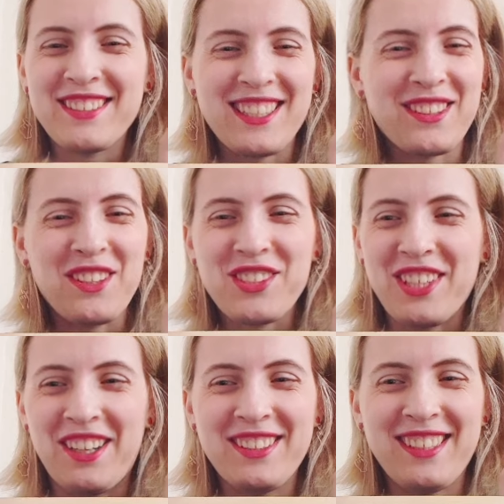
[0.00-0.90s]
just don't
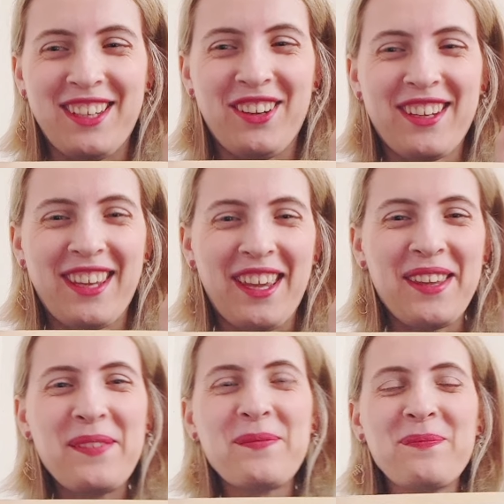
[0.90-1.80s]
share it here, okay?